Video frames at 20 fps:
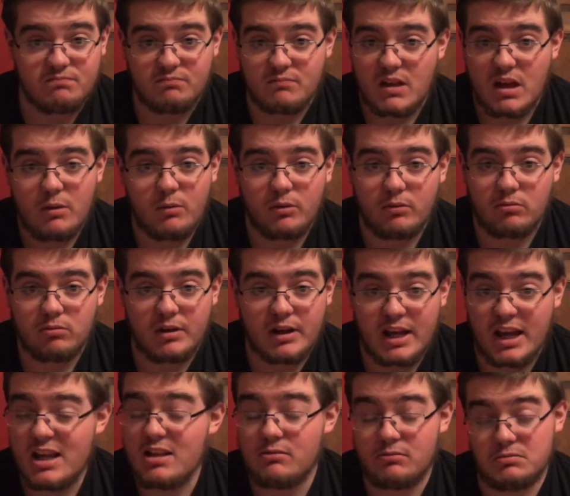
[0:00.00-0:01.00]

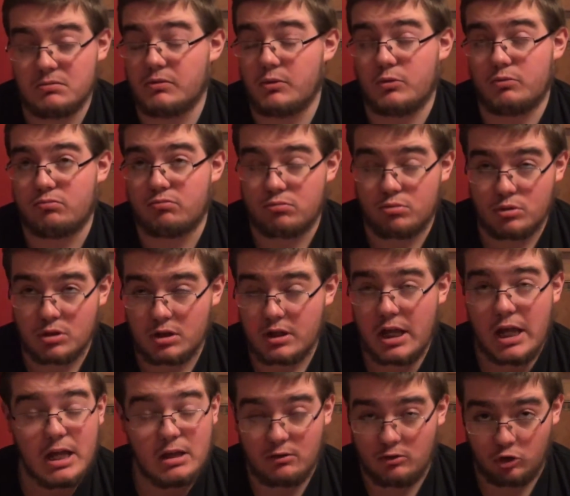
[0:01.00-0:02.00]
it
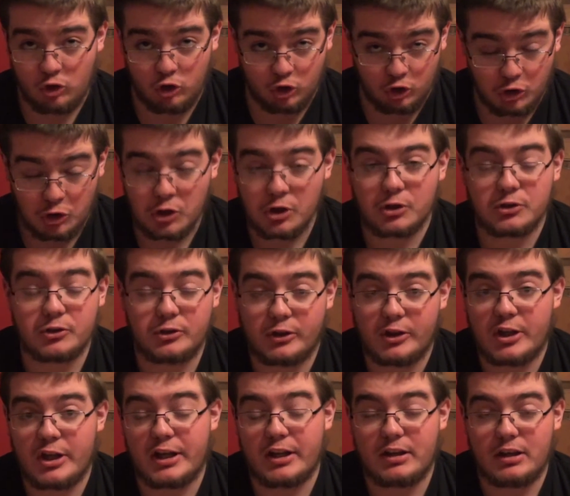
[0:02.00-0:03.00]
looked
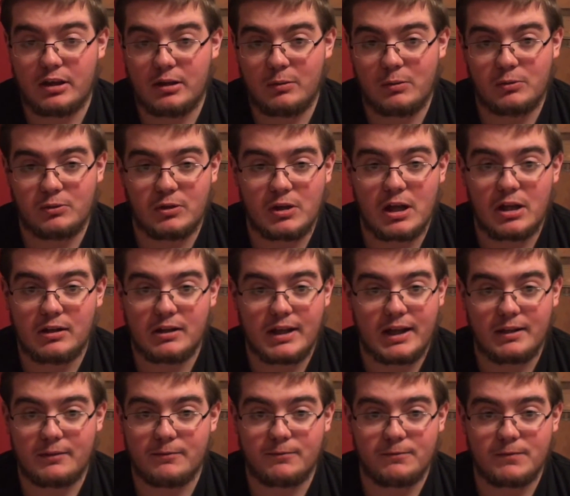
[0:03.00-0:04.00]
like it was not
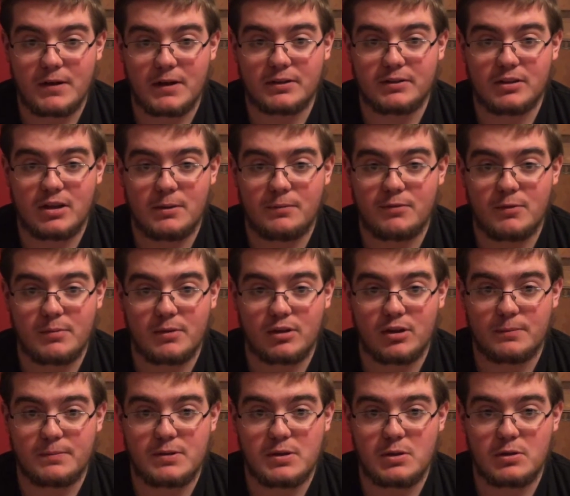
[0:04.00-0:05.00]
like fucked up from a
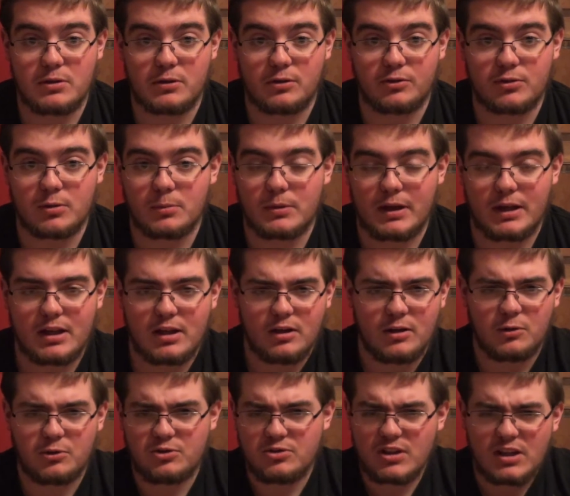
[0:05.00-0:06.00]
computer or something, like,
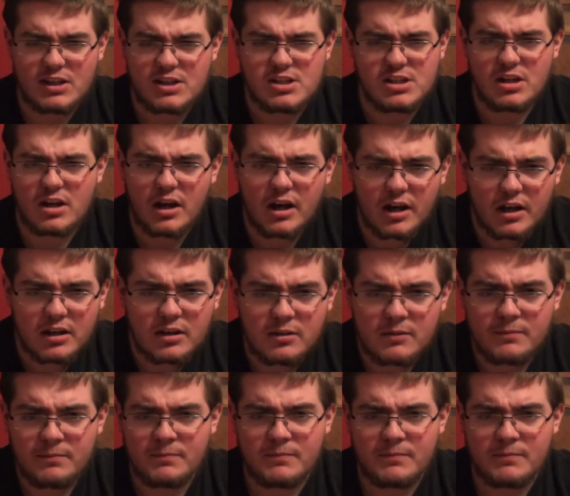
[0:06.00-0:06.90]
CGI.